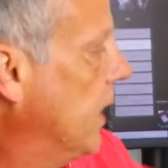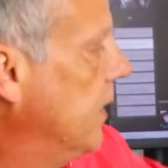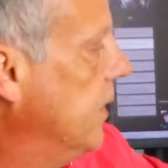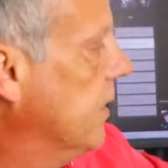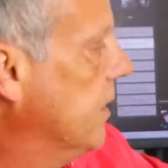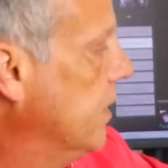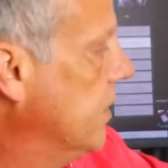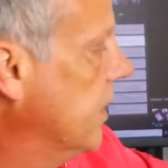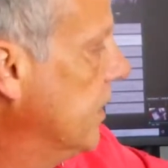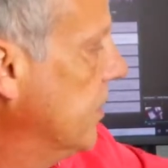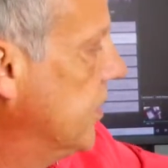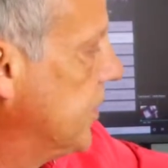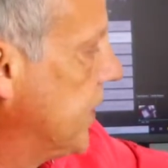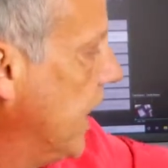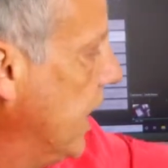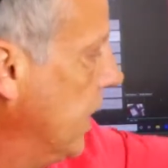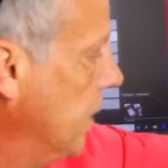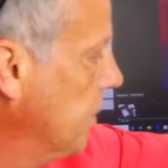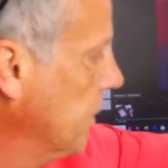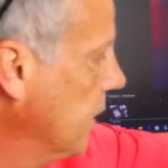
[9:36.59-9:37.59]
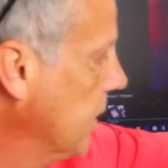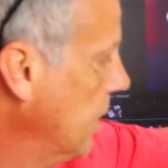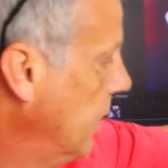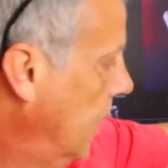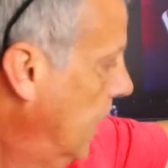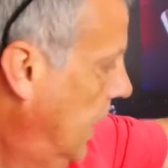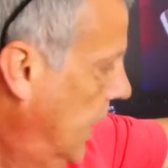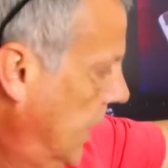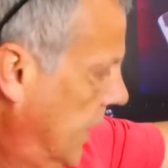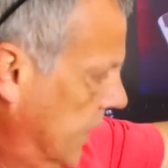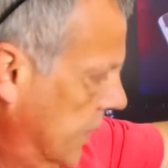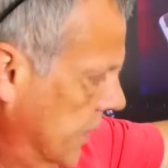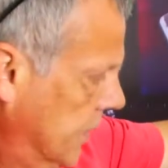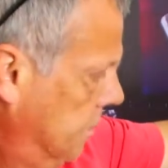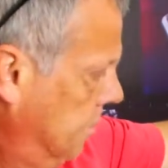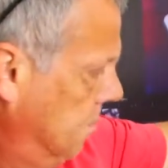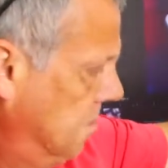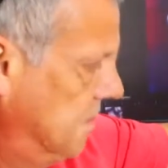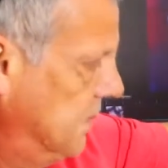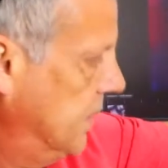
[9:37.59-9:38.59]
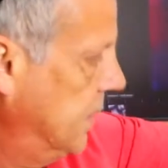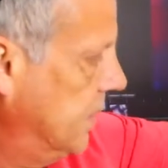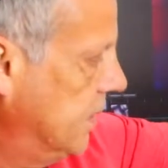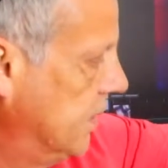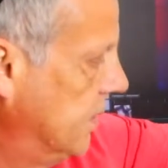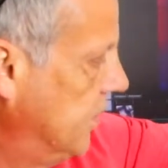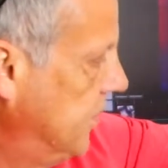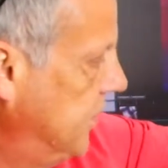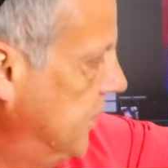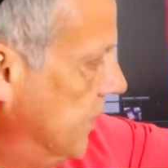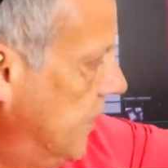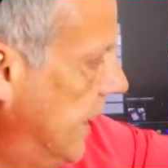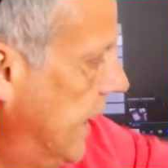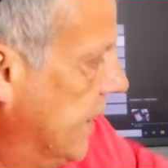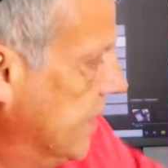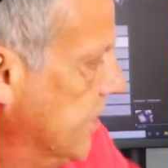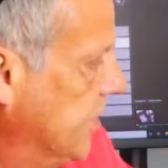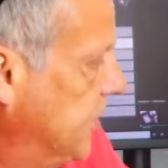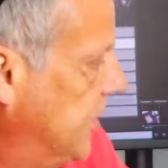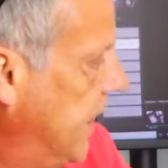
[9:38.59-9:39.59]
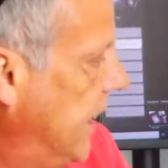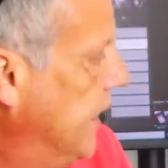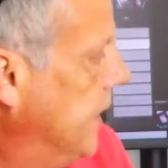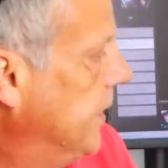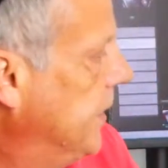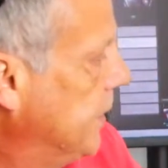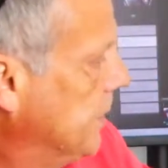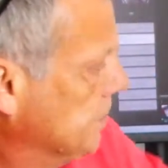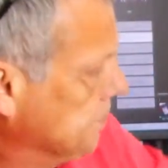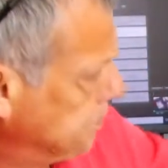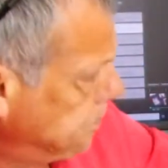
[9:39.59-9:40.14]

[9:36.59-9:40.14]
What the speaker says: this camera is outstanding.